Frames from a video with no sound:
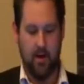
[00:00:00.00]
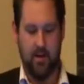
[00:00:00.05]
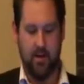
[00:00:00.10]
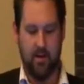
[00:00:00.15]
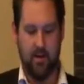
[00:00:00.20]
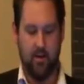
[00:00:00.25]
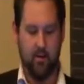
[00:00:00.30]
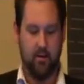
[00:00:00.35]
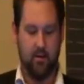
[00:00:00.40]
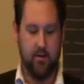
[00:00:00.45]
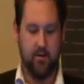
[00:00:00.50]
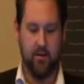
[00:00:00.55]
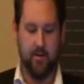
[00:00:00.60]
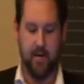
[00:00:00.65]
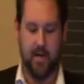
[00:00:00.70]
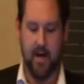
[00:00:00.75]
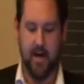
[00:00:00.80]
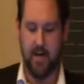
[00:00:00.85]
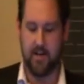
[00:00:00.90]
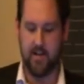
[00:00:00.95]
And I think
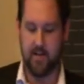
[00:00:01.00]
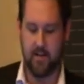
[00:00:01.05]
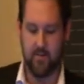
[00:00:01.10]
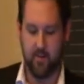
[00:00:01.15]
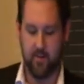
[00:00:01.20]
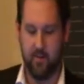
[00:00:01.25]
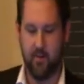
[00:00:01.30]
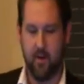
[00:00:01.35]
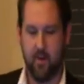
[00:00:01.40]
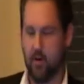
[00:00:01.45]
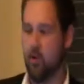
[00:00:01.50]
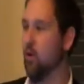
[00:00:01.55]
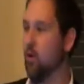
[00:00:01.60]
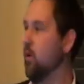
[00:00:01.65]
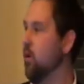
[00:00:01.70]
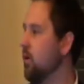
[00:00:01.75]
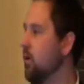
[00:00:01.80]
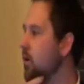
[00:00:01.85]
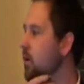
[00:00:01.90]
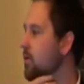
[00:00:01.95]
communication is probably the
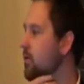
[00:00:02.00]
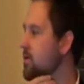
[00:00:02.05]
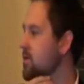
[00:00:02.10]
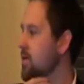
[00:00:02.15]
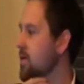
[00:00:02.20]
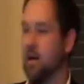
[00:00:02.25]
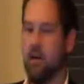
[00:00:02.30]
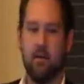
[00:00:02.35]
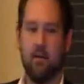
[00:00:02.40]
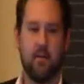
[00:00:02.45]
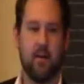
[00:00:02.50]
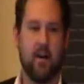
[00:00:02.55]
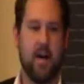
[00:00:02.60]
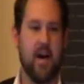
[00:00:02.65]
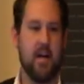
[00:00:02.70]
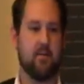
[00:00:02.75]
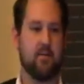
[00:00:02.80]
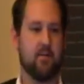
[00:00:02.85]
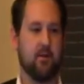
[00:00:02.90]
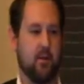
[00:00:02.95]
core of stakeholder
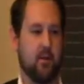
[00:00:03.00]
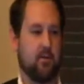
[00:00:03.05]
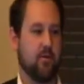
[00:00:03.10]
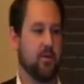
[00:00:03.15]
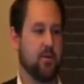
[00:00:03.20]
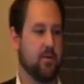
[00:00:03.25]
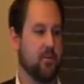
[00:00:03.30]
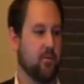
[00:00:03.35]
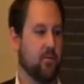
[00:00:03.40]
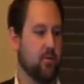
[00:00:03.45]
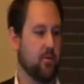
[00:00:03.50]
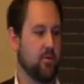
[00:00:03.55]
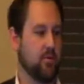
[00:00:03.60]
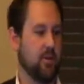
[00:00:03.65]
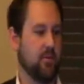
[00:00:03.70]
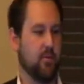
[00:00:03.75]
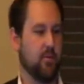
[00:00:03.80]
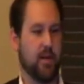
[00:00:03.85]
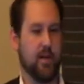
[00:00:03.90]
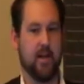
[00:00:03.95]
engagement across the
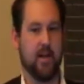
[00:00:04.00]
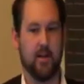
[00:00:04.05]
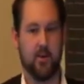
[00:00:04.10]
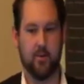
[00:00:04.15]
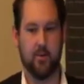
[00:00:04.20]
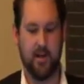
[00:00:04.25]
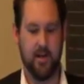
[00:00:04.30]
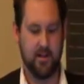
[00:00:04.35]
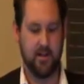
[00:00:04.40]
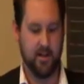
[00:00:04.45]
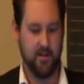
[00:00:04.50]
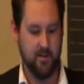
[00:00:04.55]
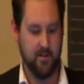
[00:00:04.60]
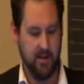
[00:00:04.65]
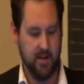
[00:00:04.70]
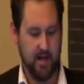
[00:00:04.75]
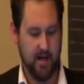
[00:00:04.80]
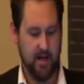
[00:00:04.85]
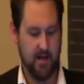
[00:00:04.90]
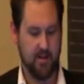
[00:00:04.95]
board. If we can increase the
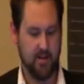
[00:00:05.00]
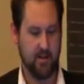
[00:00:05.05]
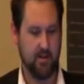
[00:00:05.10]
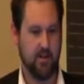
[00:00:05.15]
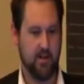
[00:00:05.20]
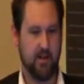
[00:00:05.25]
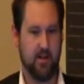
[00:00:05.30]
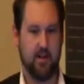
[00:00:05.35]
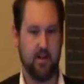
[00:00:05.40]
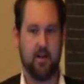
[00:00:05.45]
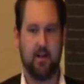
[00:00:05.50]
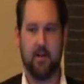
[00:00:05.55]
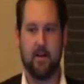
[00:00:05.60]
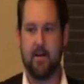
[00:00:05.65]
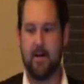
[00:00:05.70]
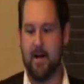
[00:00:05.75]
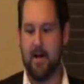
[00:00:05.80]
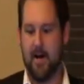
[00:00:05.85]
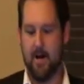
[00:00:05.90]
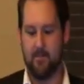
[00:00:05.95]
communication,
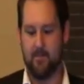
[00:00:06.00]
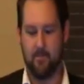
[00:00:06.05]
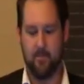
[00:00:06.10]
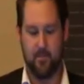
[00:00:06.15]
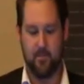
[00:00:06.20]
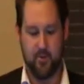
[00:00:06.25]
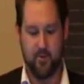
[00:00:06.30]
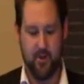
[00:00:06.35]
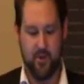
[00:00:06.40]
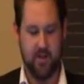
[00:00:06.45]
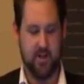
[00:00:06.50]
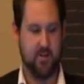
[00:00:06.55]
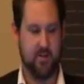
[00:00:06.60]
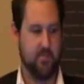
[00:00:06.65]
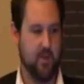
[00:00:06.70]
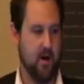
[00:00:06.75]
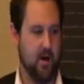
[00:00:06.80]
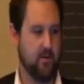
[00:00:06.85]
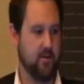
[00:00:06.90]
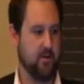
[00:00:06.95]

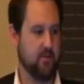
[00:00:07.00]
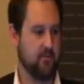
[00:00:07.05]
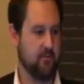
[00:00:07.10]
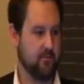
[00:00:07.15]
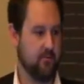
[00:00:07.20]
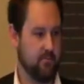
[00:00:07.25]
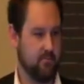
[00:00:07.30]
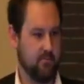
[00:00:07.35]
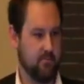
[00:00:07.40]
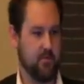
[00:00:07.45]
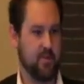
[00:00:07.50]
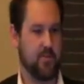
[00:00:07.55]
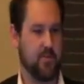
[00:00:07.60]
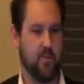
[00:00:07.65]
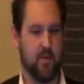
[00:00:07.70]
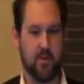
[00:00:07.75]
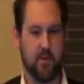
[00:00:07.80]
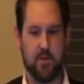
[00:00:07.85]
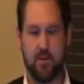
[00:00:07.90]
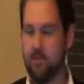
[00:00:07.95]
transparent,
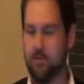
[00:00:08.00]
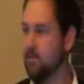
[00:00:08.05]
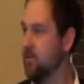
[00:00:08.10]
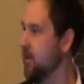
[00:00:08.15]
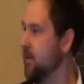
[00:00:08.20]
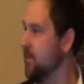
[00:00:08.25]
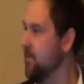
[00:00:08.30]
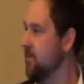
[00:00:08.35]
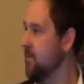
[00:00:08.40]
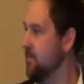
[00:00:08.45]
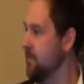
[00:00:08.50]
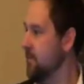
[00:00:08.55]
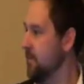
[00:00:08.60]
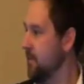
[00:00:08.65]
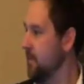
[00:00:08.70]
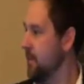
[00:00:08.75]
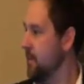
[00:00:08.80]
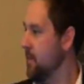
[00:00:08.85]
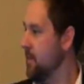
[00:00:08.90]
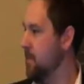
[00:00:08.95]
responsive,
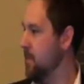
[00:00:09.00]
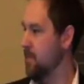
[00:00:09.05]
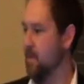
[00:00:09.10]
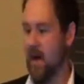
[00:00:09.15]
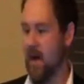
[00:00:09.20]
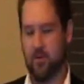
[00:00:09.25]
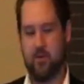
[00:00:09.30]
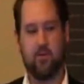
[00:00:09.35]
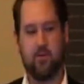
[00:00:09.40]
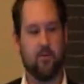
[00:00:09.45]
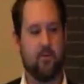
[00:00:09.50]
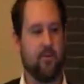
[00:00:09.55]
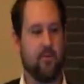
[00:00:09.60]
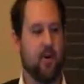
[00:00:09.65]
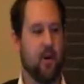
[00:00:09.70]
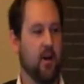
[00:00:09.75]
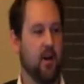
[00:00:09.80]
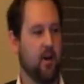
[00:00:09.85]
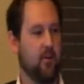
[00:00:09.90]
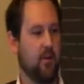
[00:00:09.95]
that should
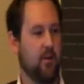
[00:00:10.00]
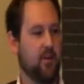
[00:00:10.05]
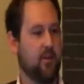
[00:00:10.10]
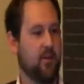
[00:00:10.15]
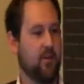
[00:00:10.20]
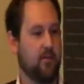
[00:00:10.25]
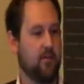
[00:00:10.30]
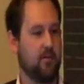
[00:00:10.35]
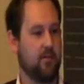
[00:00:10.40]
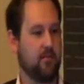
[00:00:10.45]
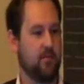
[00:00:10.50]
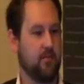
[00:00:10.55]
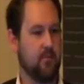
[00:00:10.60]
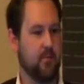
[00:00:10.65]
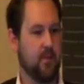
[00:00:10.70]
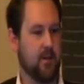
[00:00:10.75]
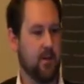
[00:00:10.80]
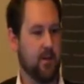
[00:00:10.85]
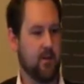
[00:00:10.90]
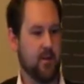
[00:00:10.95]
follow with
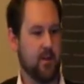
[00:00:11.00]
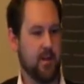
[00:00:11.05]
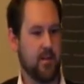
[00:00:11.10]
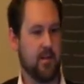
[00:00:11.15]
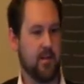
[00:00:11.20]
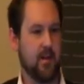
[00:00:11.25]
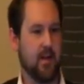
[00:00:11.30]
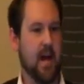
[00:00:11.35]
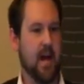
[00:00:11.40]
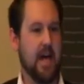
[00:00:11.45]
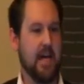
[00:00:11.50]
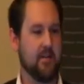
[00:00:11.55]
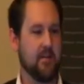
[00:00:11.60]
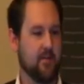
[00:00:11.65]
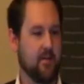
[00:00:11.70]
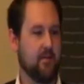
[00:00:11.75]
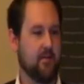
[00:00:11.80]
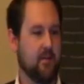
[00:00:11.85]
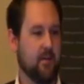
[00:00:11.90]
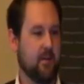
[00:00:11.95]
increased
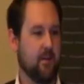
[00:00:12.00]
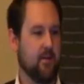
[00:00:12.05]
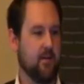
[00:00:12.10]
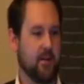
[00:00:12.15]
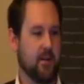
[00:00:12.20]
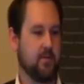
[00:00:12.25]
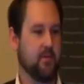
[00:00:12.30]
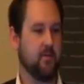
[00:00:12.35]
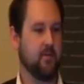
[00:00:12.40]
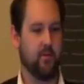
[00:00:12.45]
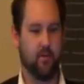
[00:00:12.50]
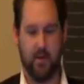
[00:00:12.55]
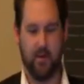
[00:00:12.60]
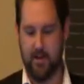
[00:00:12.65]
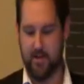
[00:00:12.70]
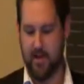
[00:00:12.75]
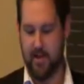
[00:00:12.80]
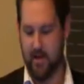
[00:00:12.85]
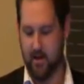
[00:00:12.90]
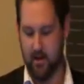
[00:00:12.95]
engagement of
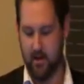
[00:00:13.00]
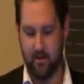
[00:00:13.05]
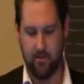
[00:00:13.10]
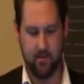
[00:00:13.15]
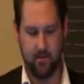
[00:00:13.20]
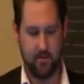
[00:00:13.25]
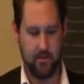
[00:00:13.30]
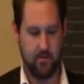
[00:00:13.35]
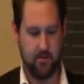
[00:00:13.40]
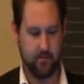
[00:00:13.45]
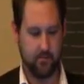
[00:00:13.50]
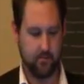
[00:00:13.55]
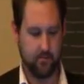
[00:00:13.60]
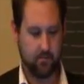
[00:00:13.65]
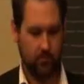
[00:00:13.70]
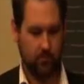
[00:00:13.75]
all our stakeholders.